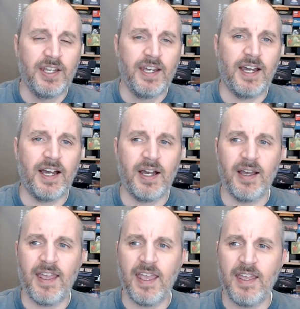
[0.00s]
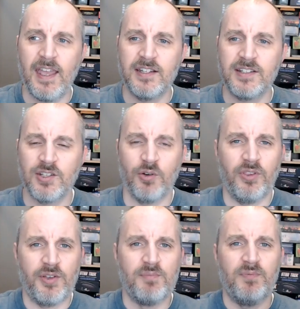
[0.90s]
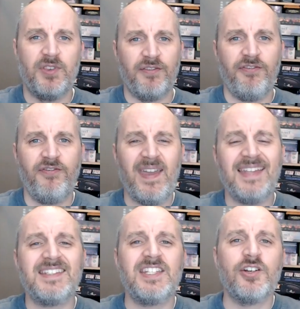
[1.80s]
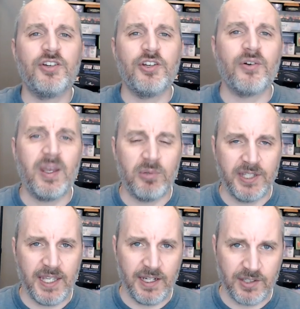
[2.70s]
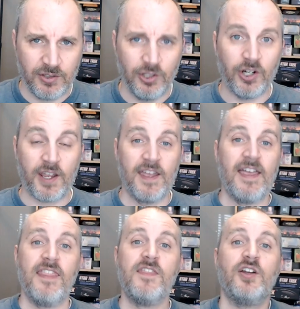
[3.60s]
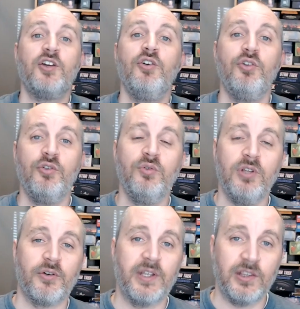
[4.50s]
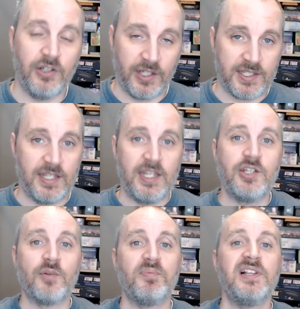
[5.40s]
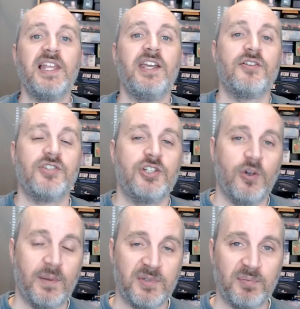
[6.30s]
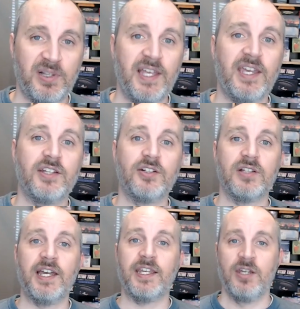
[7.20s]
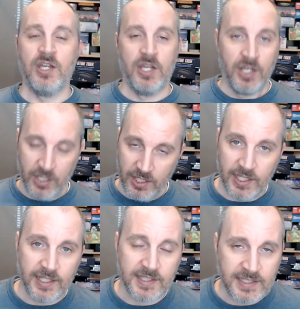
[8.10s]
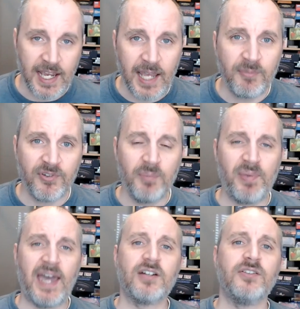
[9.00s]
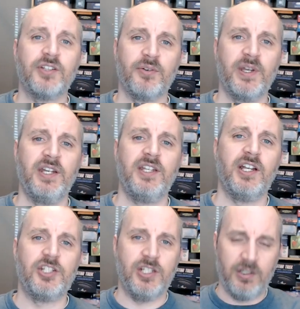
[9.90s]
And so the fancier you're able to get it to look, the cooler it looks. And then your players show up to play, and you're like, it is time for a battle. You're in a dungeon.